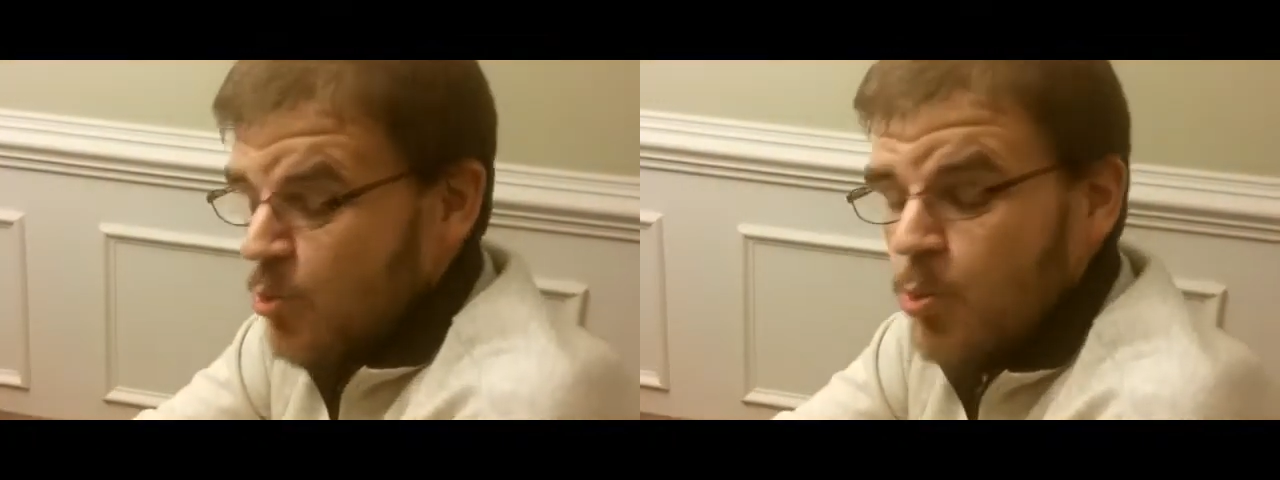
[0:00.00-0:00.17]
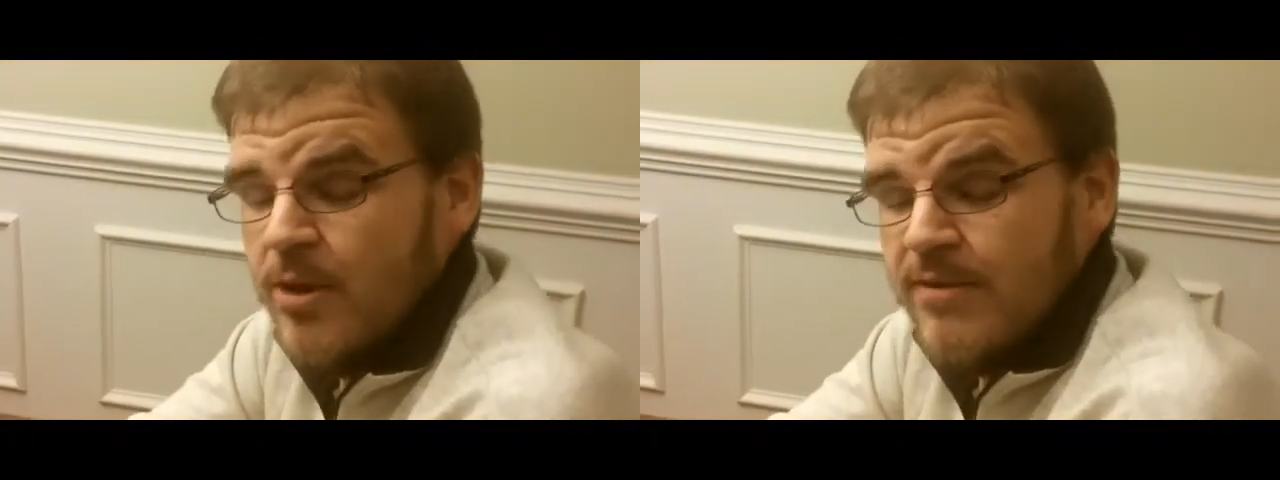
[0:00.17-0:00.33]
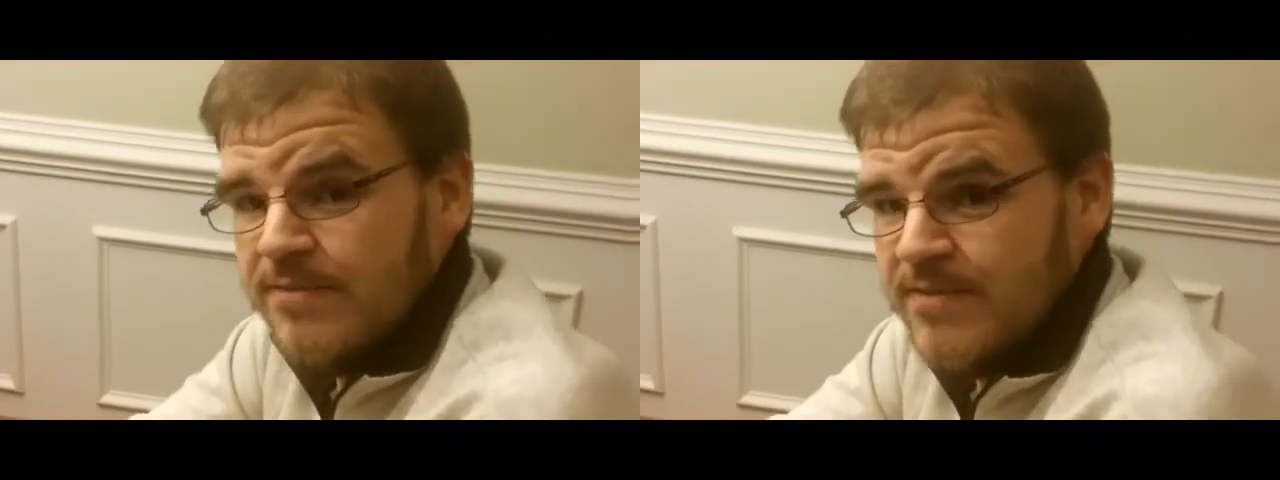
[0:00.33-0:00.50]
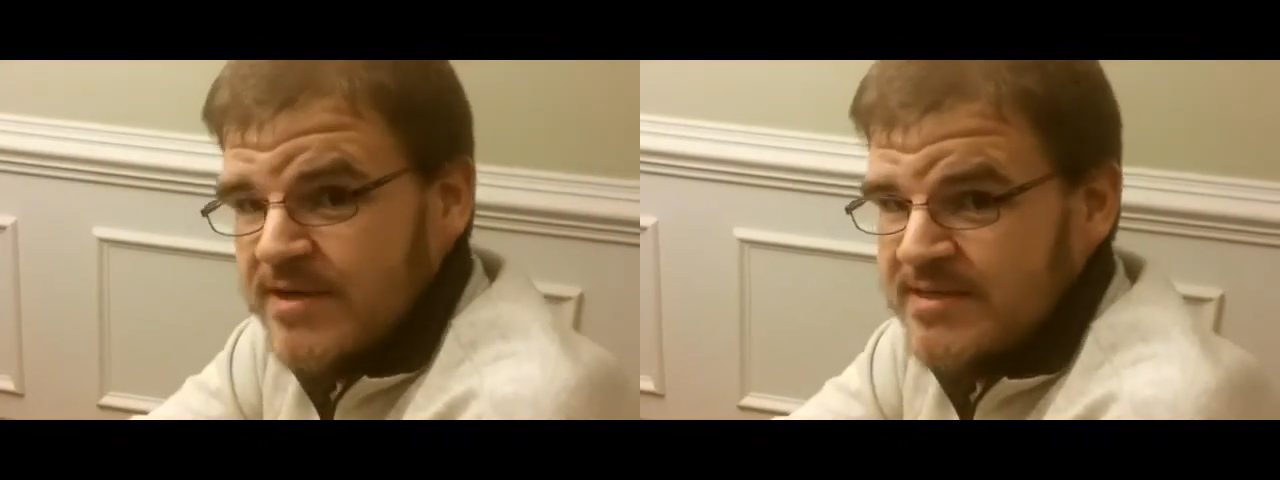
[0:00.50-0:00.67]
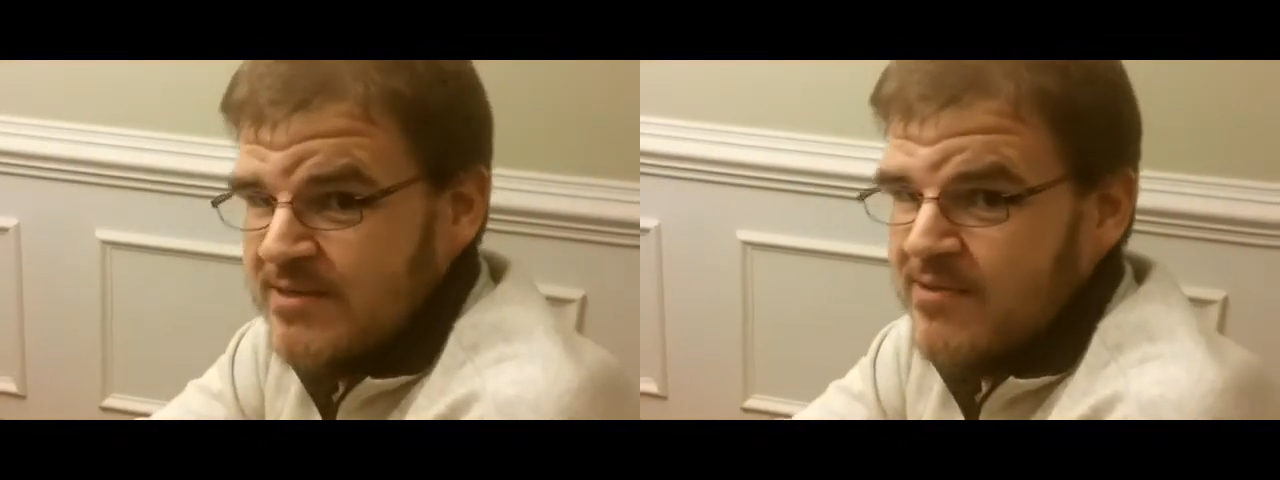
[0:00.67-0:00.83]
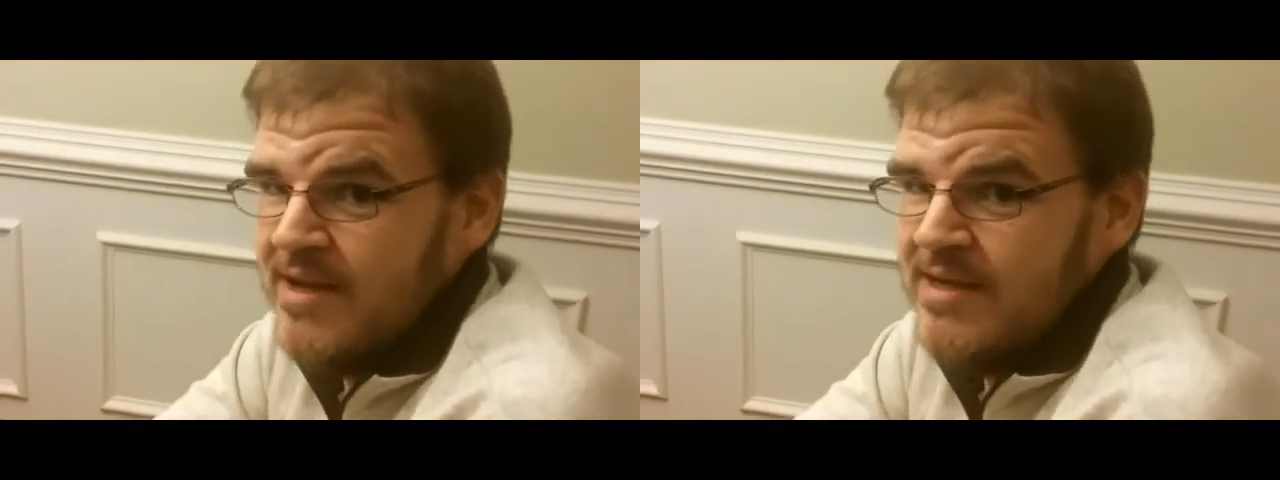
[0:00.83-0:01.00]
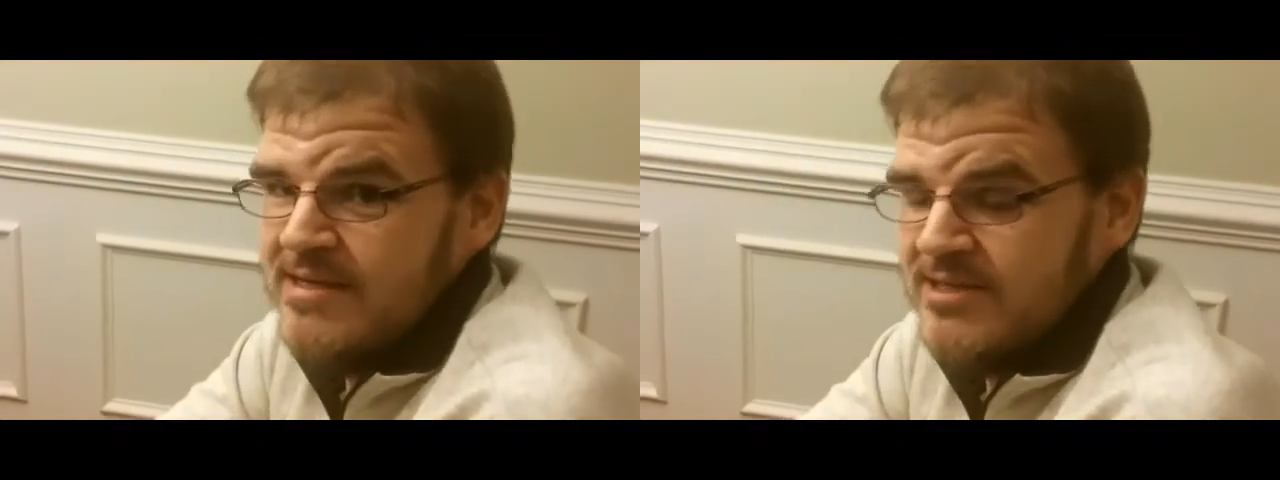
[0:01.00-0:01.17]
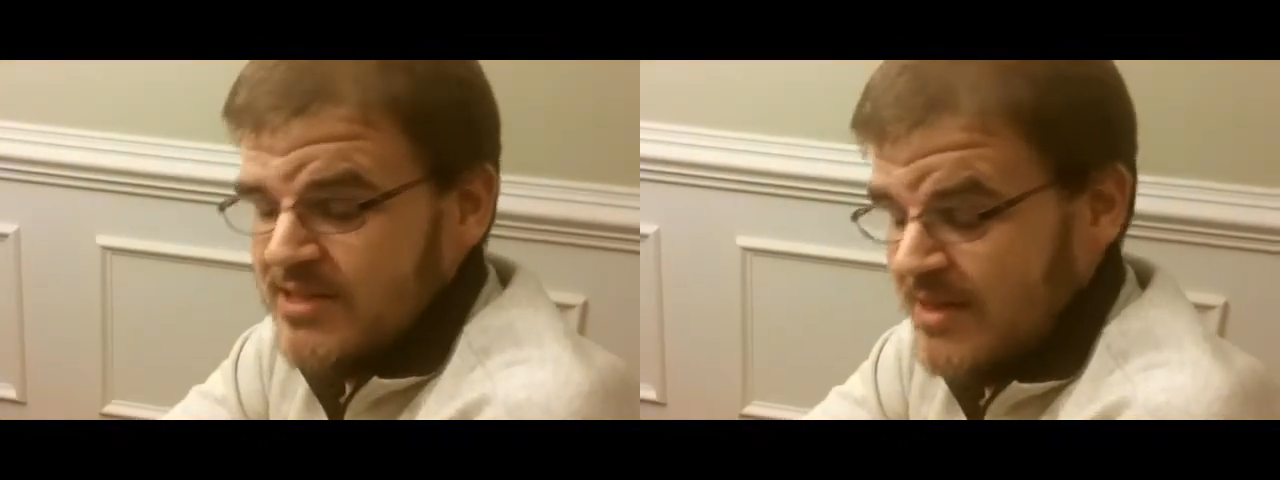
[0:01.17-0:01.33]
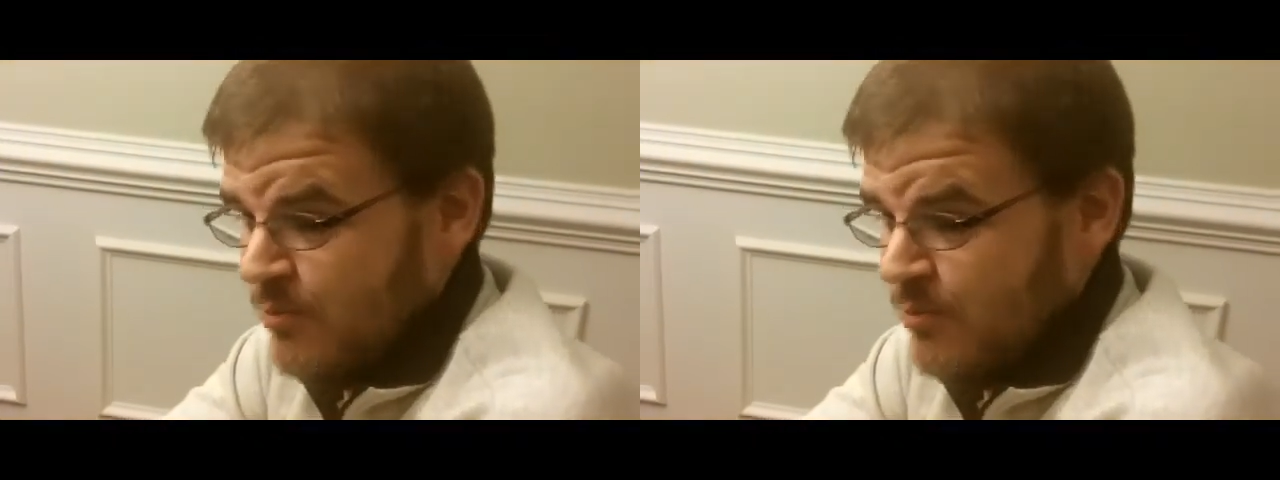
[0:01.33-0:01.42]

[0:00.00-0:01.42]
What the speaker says: what freezing rain is,